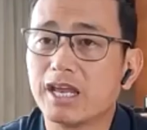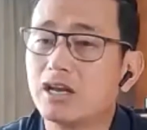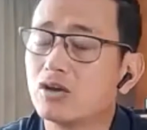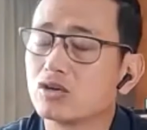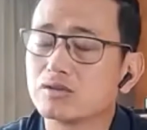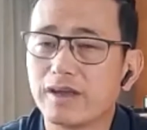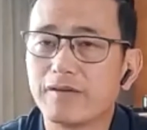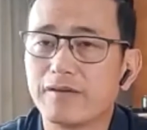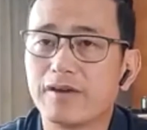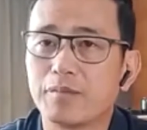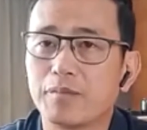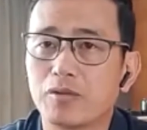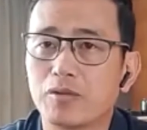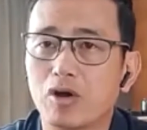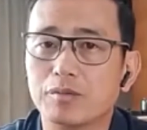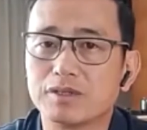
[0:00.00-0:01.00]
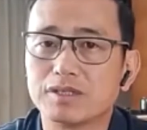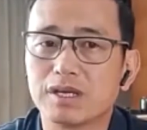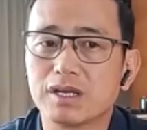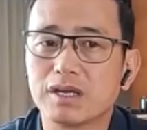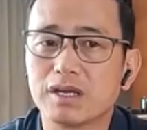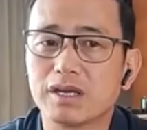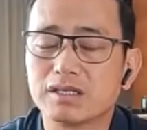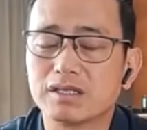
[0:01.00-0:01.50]
he looks very, very
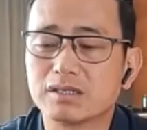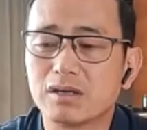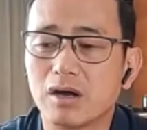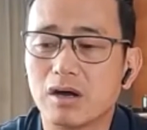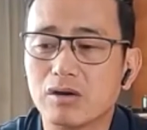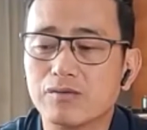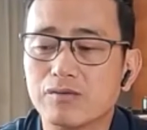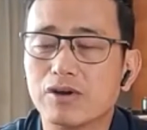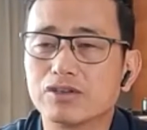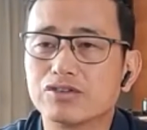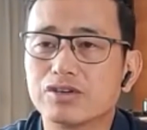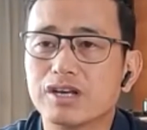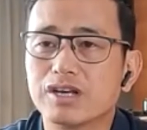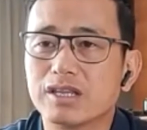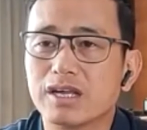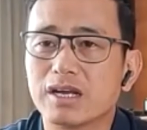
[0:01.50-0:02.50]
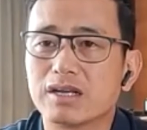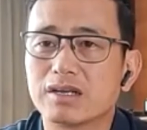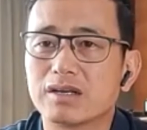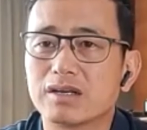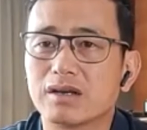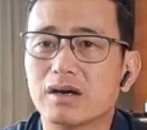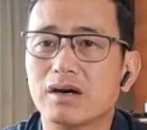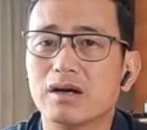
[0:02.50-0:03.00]
promising. It's unfortunate that
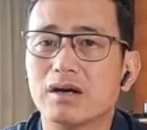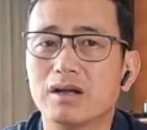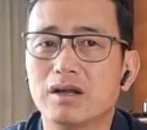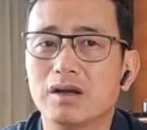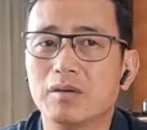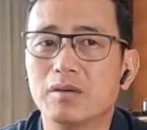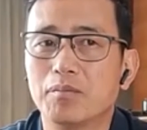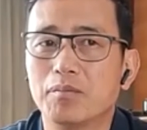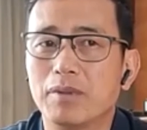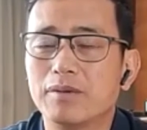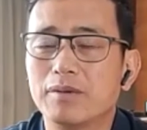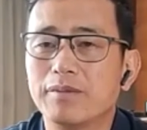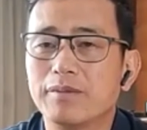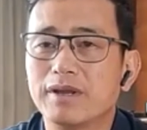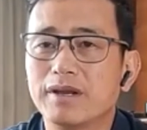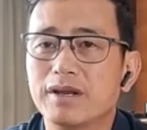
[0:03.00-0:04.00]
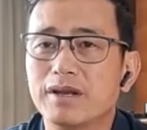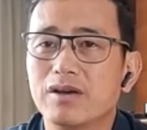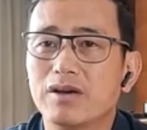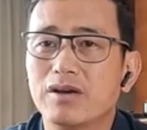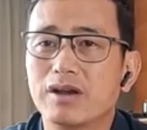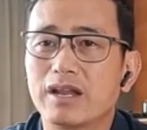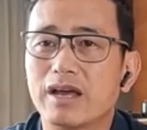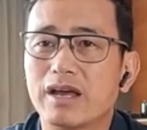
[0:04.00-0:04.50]
Manveer did
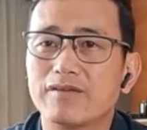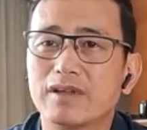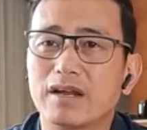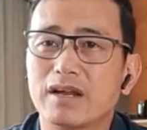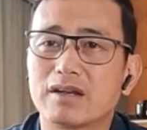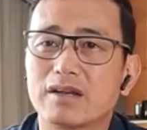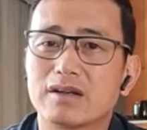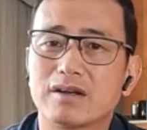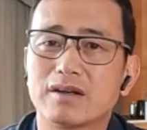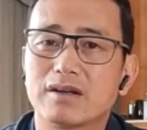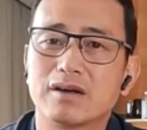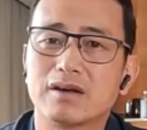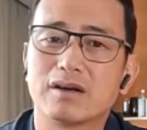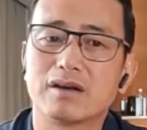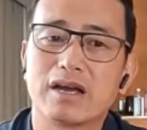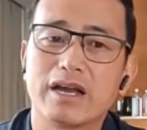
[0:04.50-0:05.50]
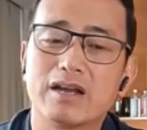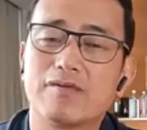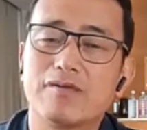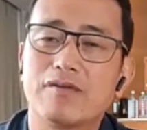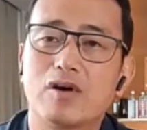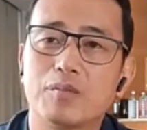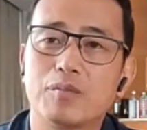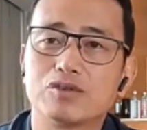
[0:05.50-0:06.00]
not have that kind
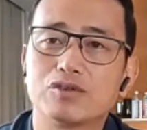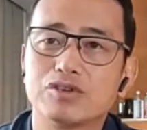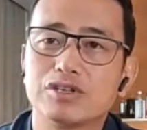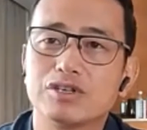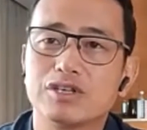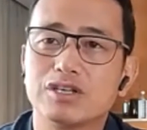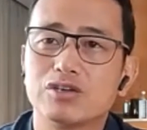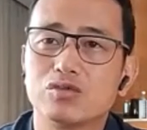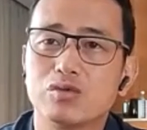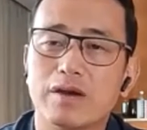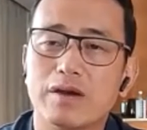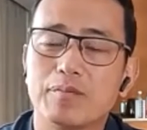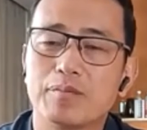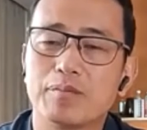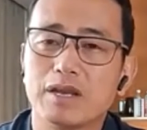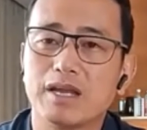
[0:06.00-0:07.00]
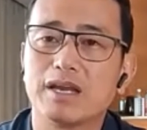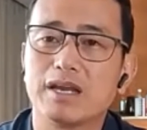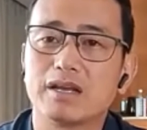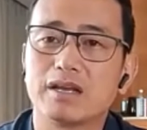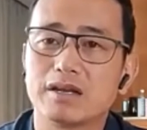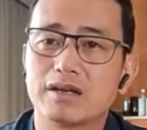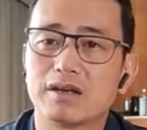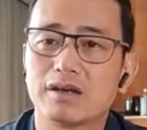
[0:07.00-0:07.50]
of opportunity to have
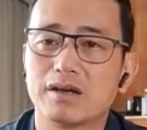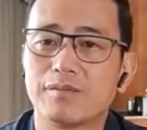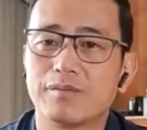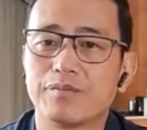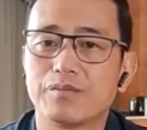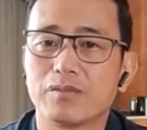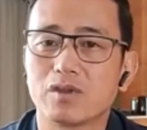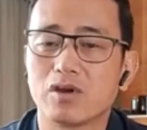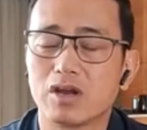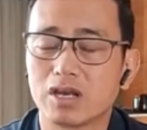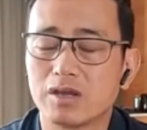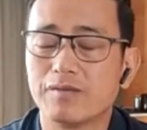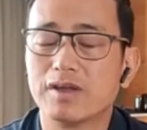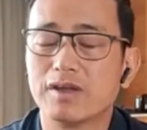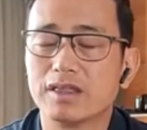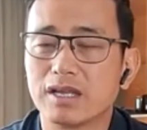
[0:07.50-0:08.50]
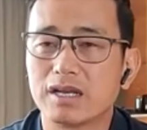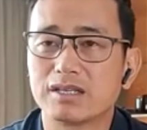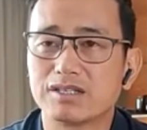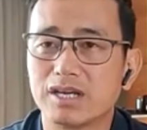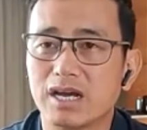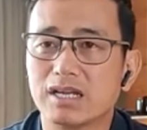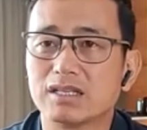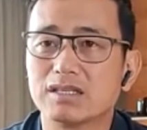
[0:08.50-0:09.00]
played or given that
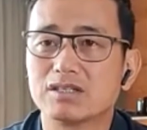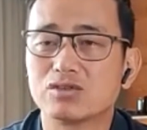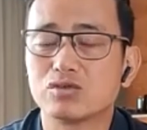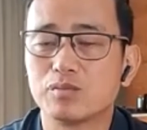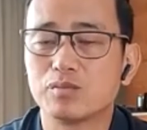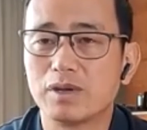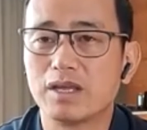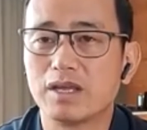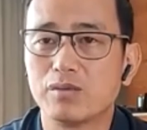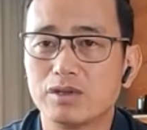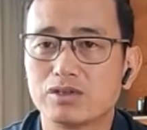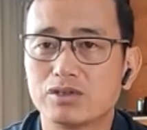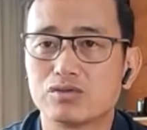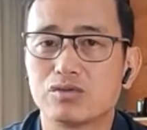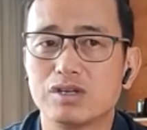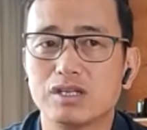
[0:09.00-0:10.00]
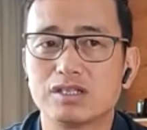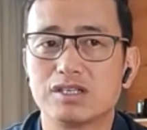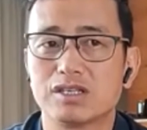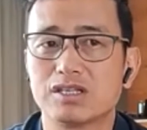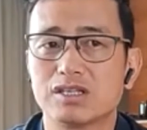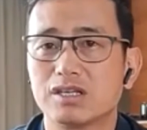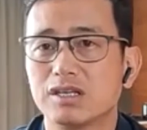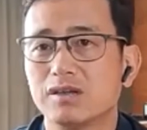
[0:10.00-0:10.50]
chance to play with Sunil
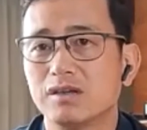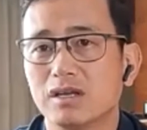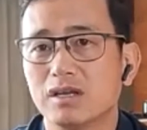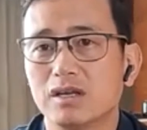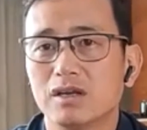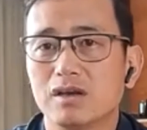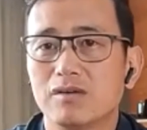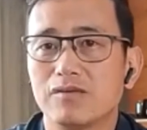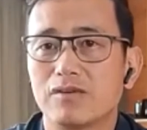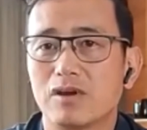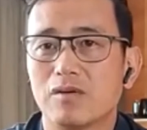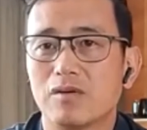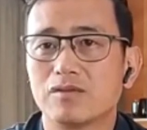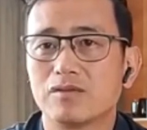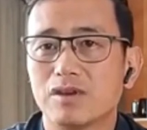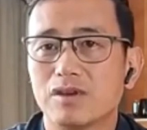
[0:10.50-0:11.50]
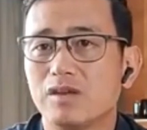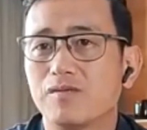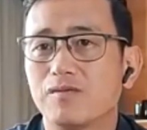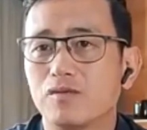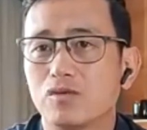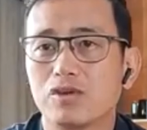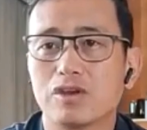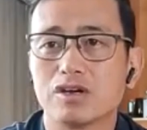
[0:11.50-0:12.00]
Chhetri from
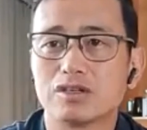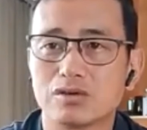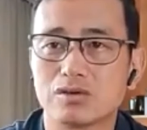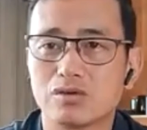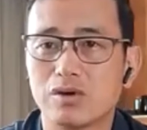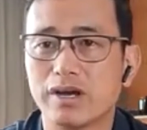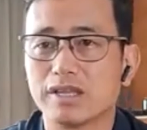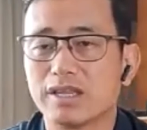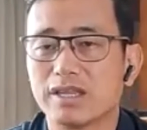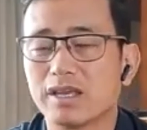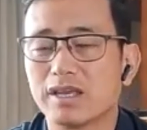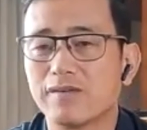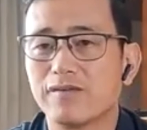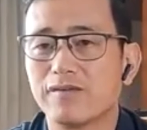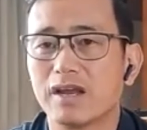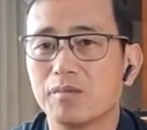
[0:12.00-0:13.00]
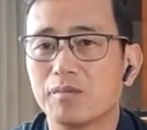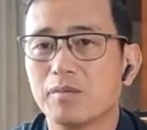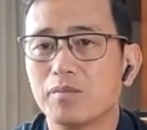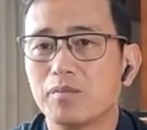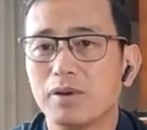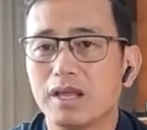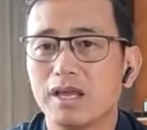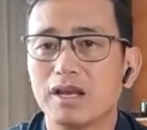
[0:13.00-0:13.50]
3-4 years ago. I think if he had
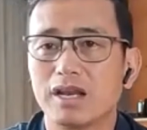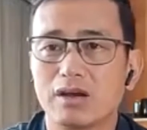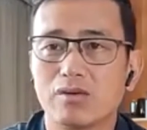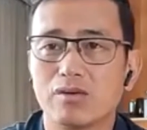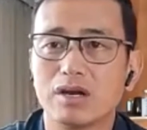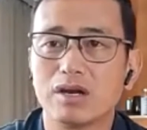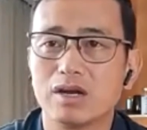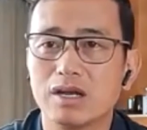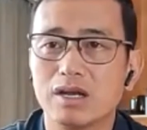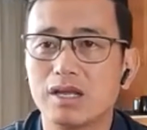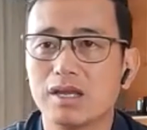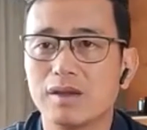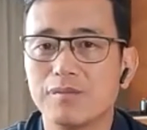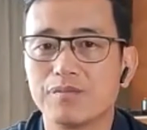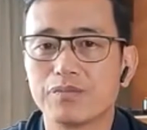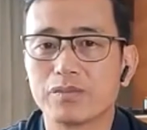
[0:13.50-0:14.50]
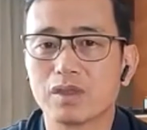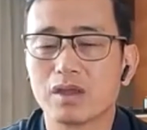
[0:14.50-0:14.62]
been playing regularly